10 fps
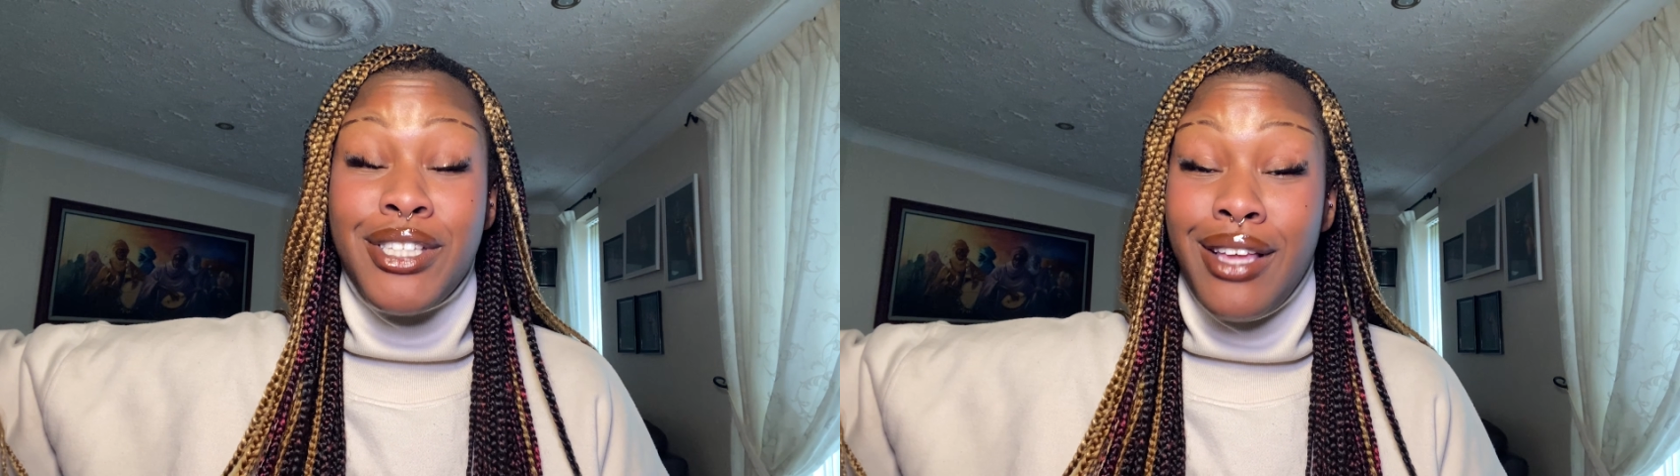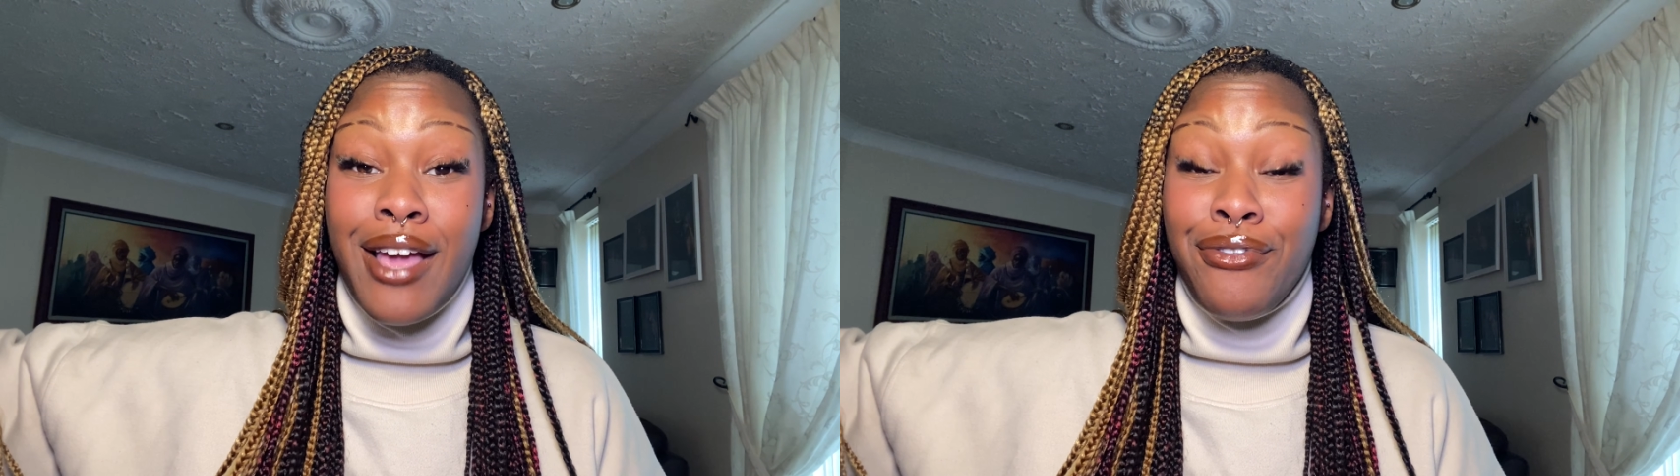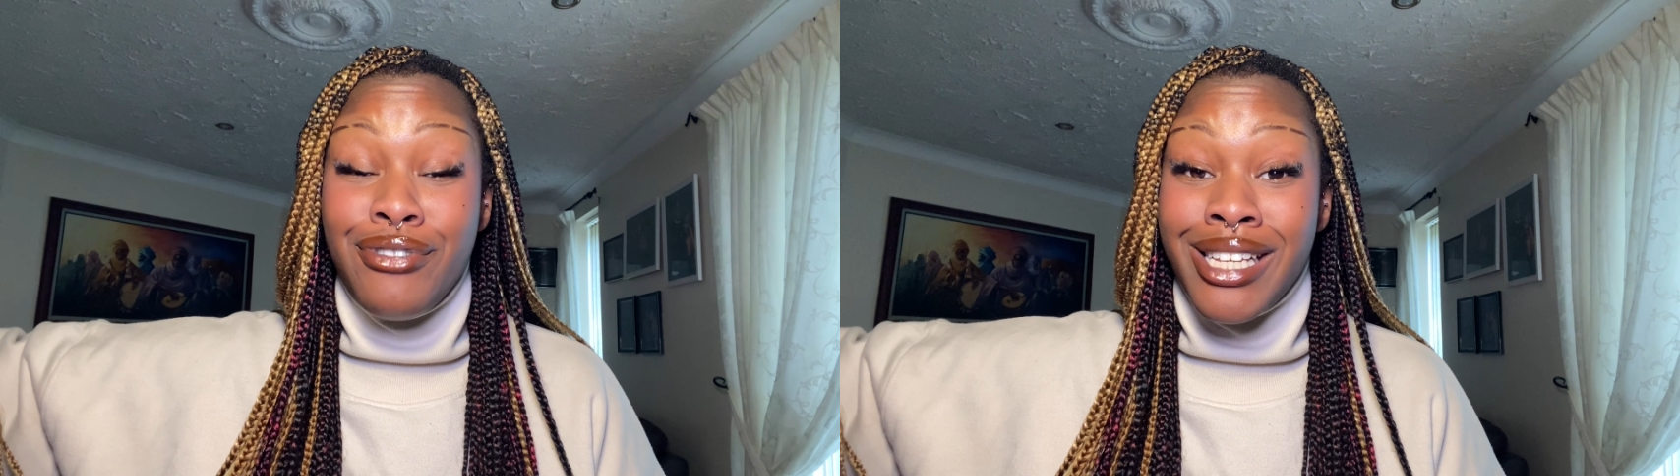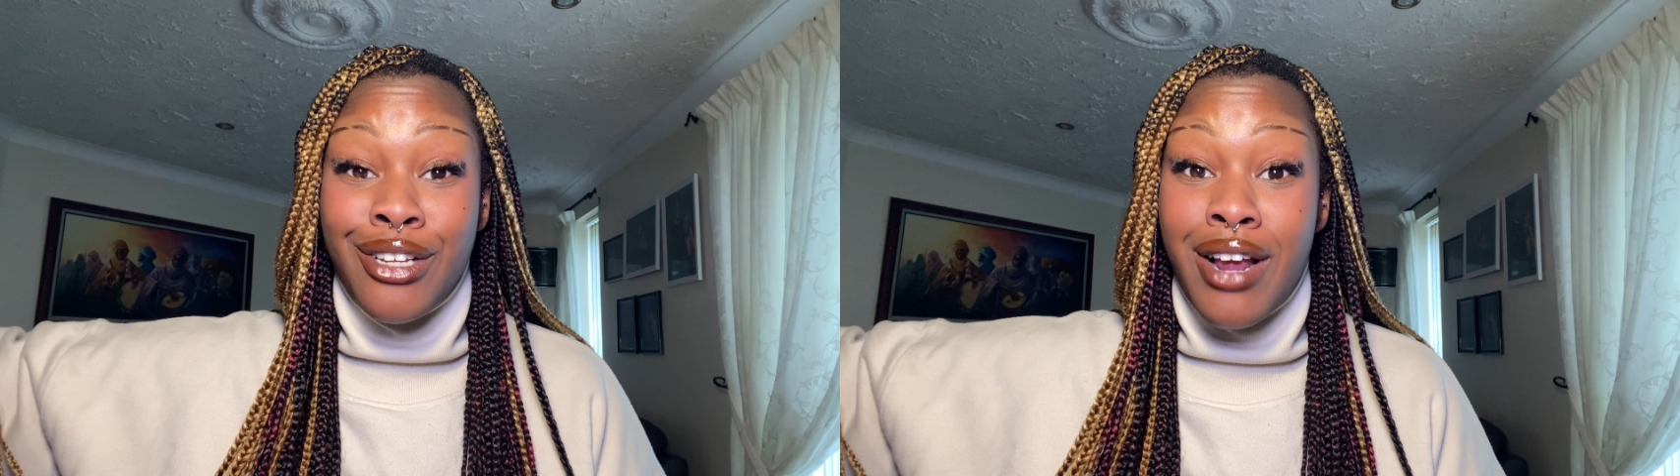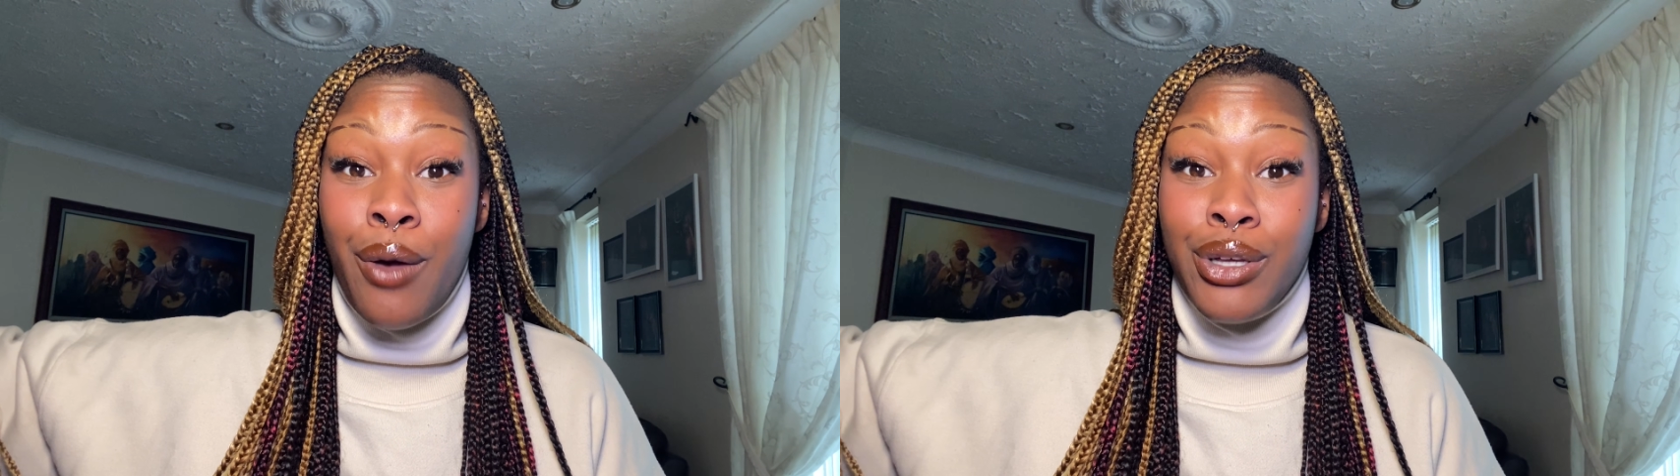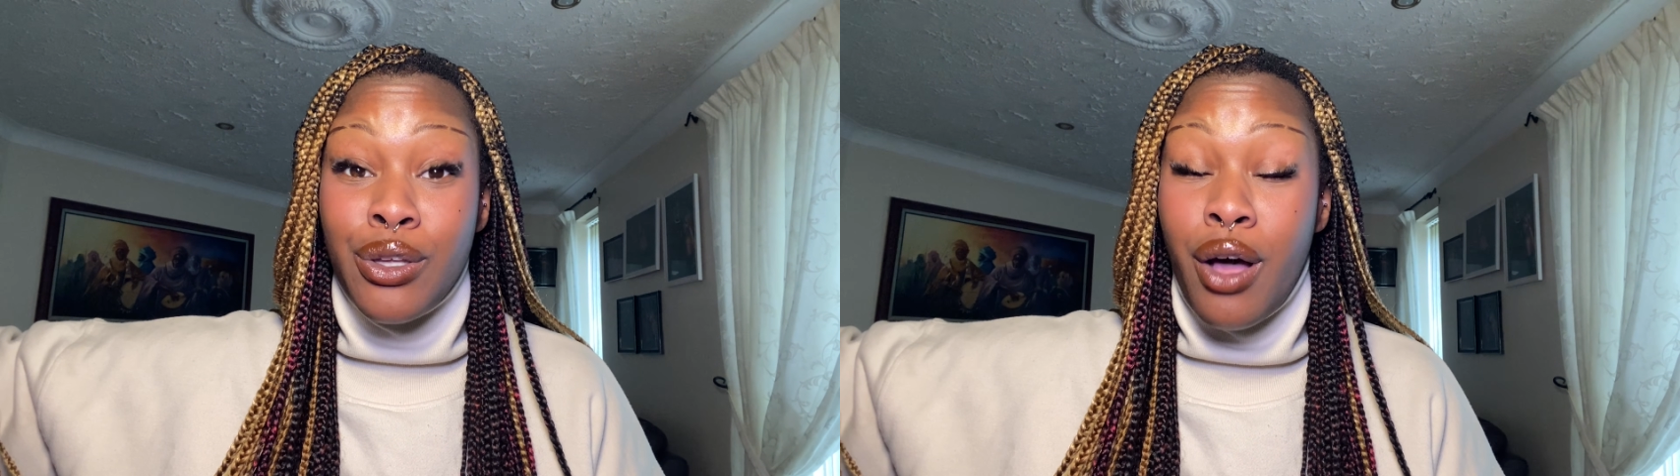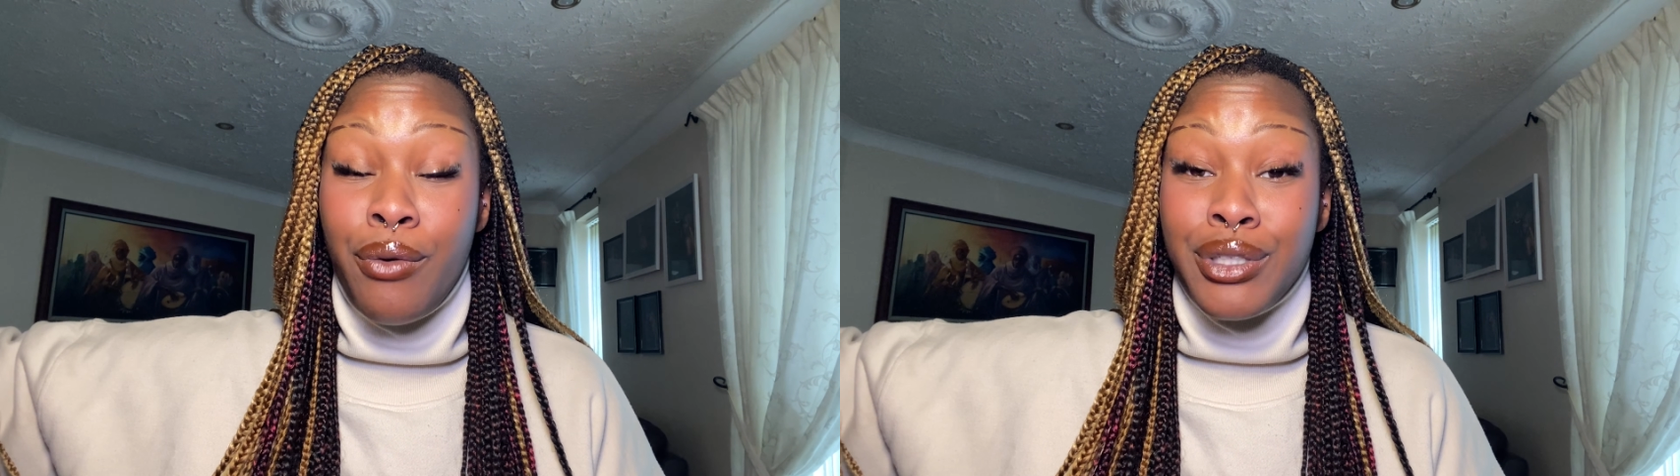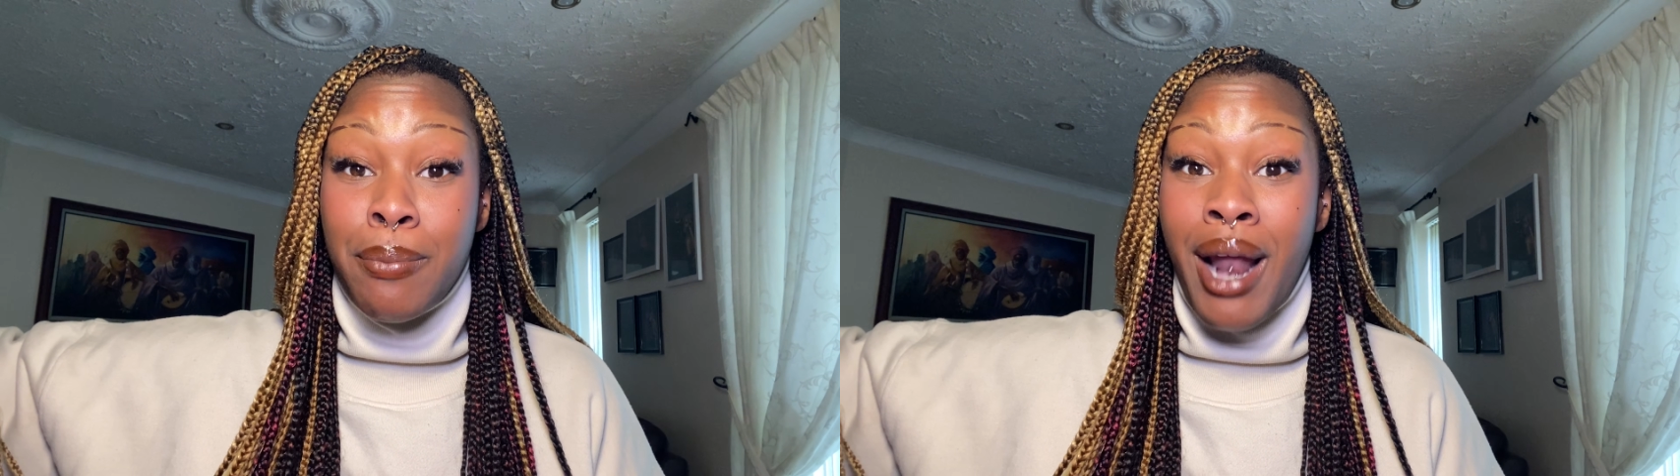if Cinderella
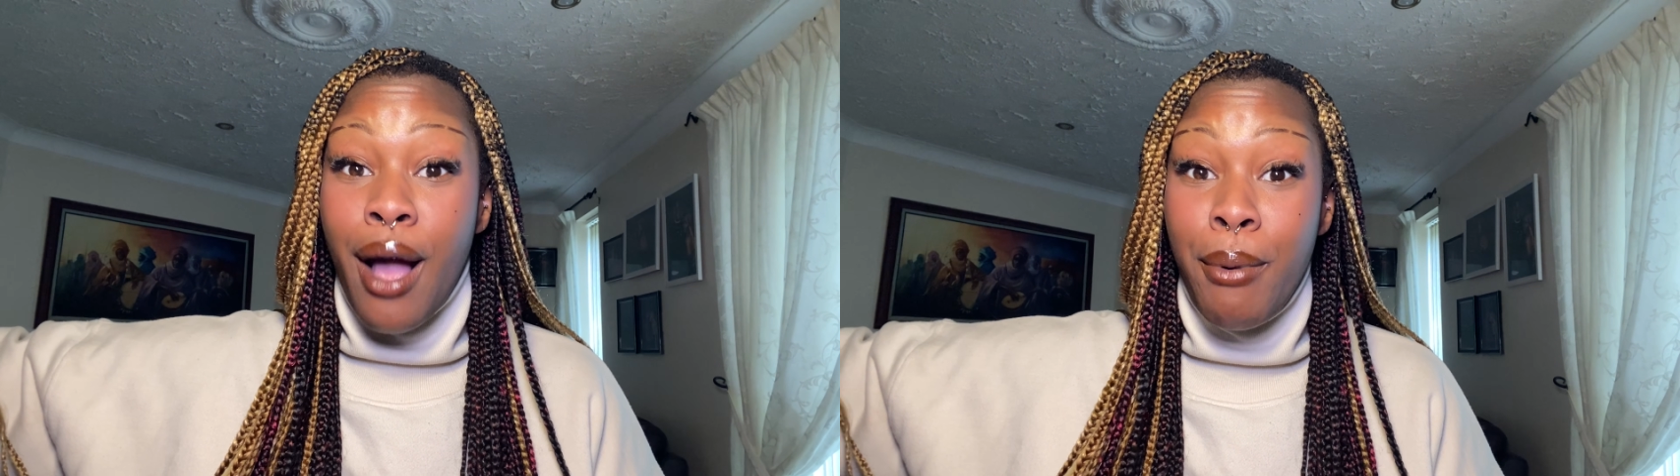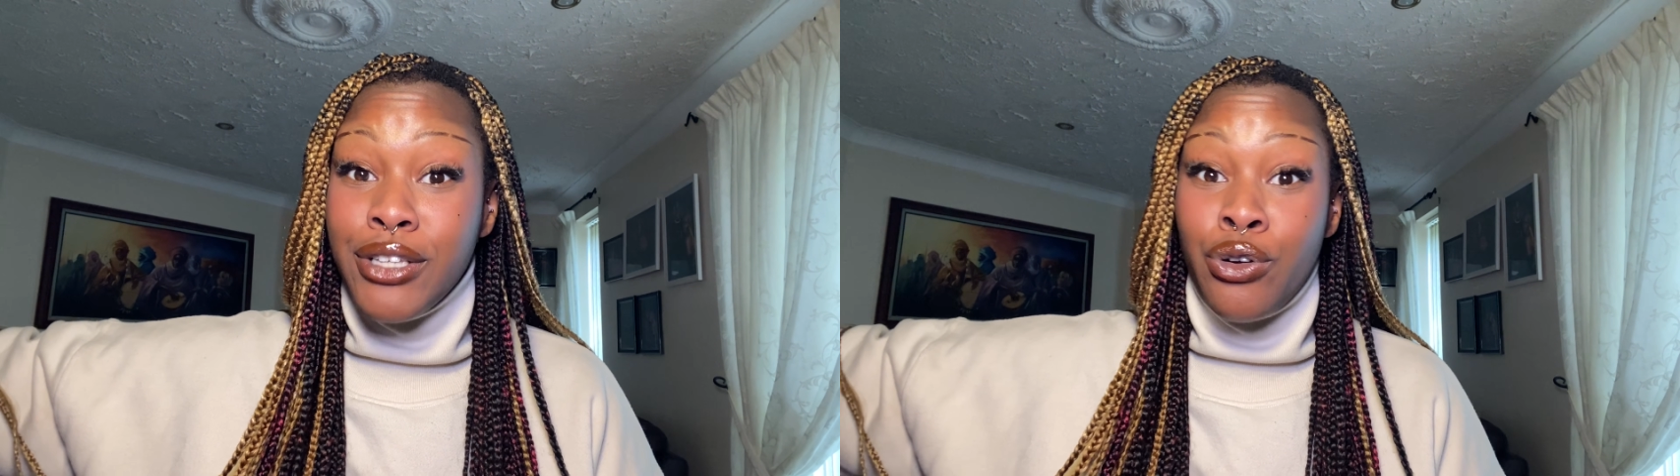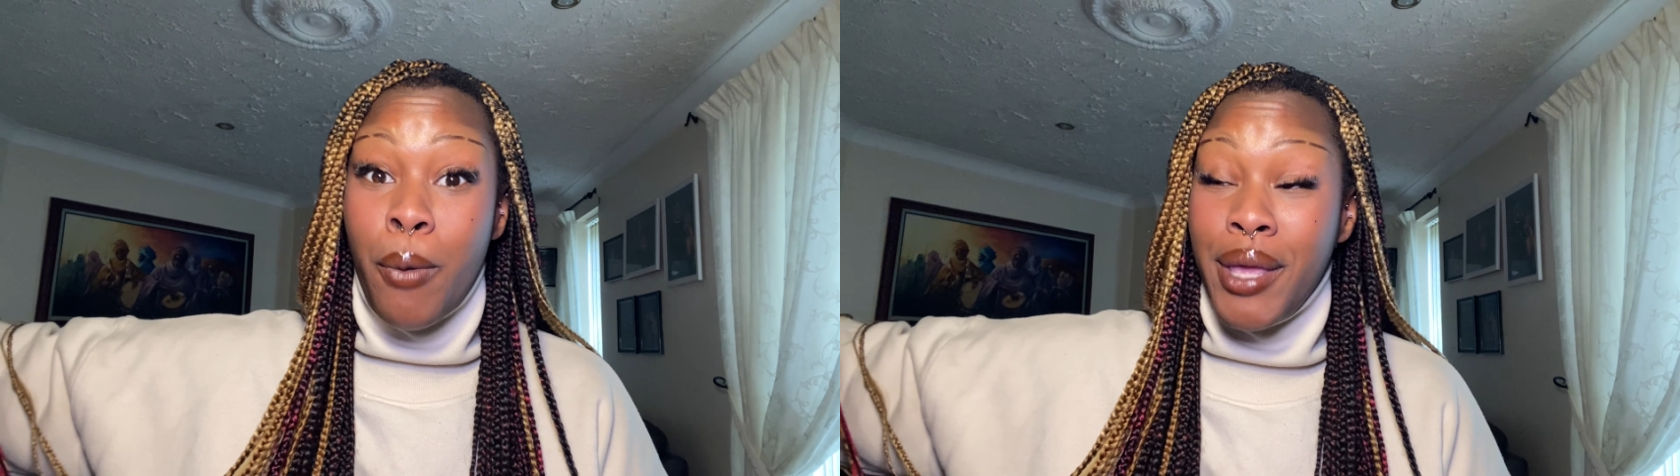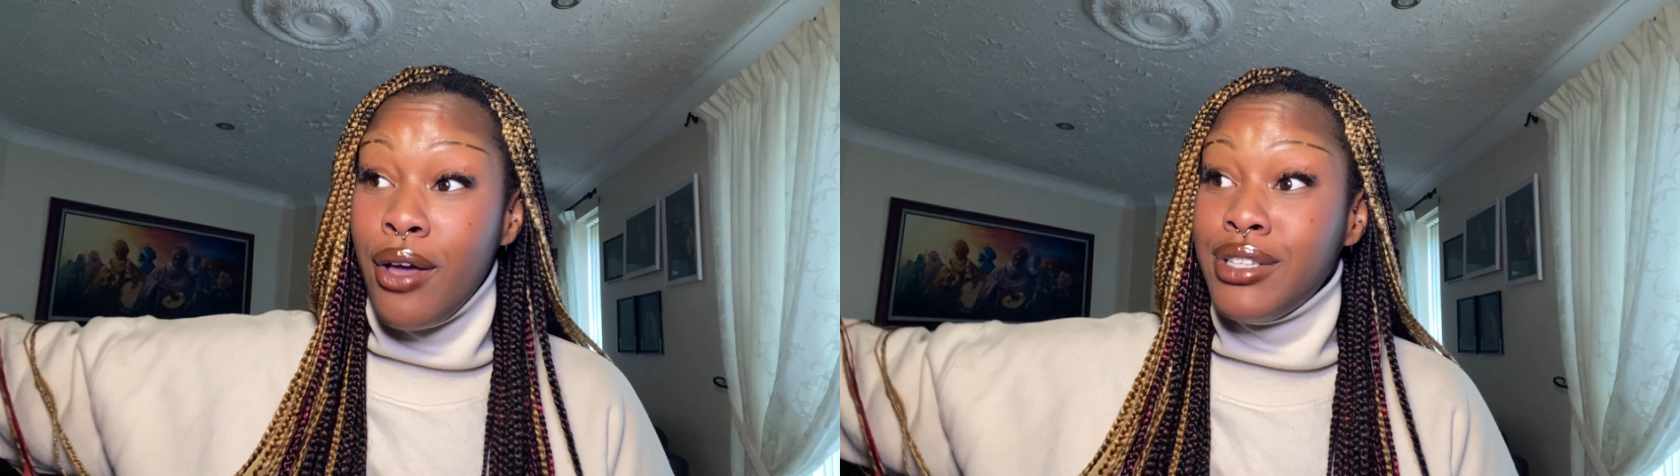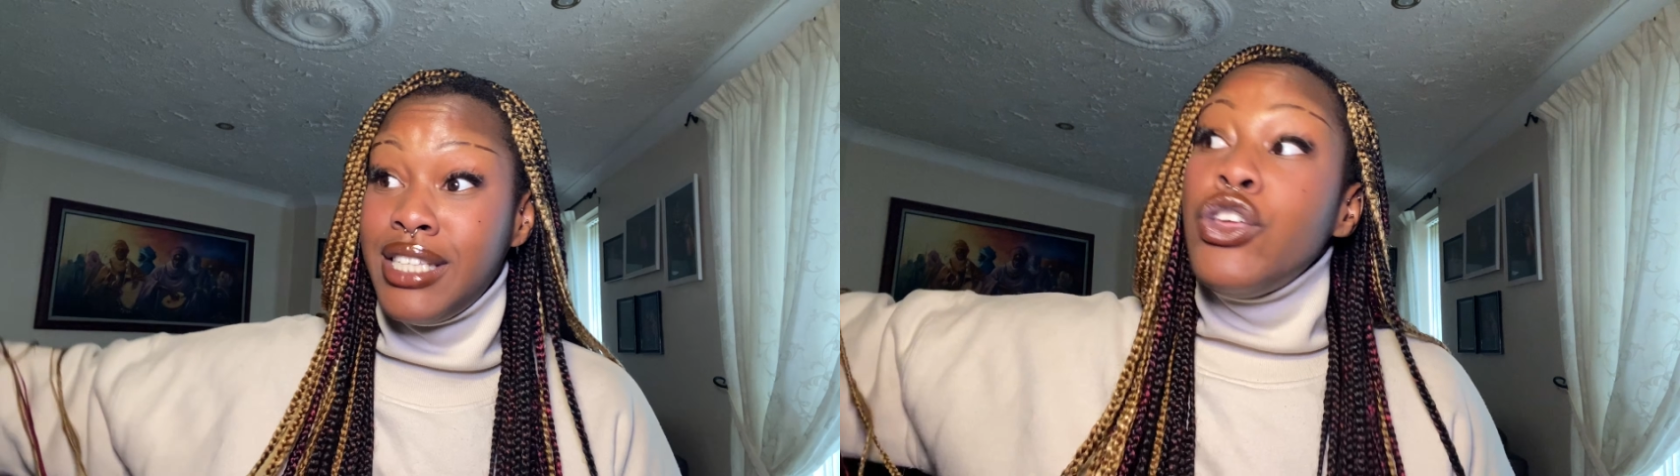was a black person or a POC.